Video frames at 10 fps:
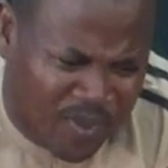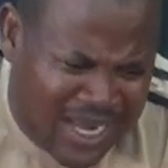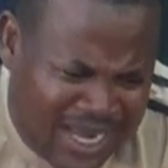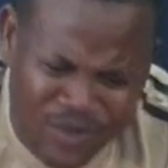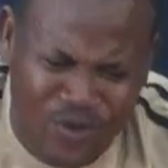
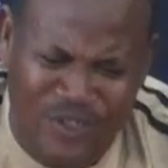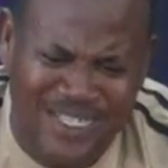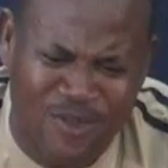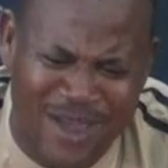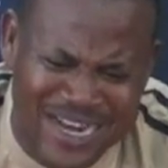They told us
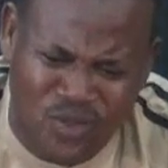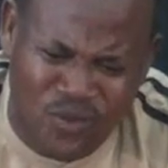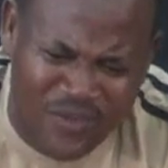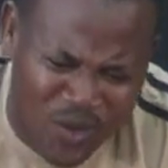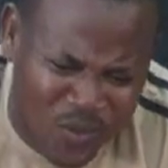that you are next to
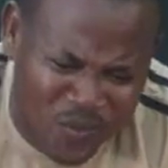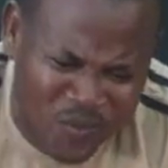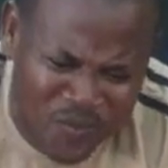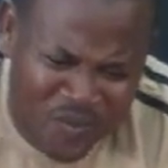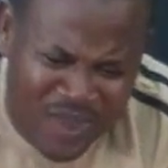Pharaoh.
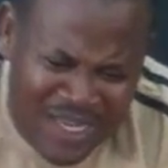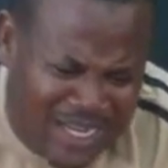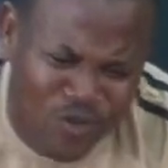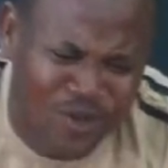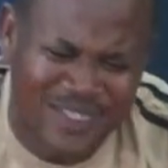They
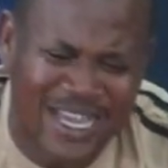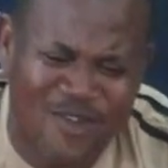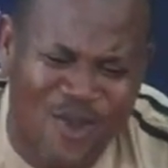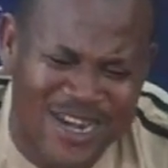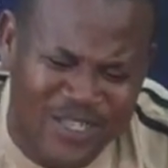told us that
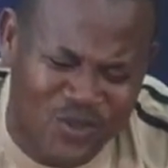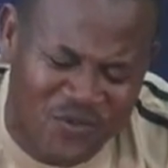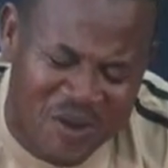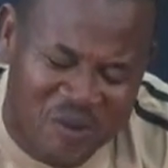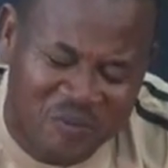you are next to
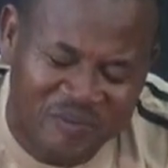Pharaoh.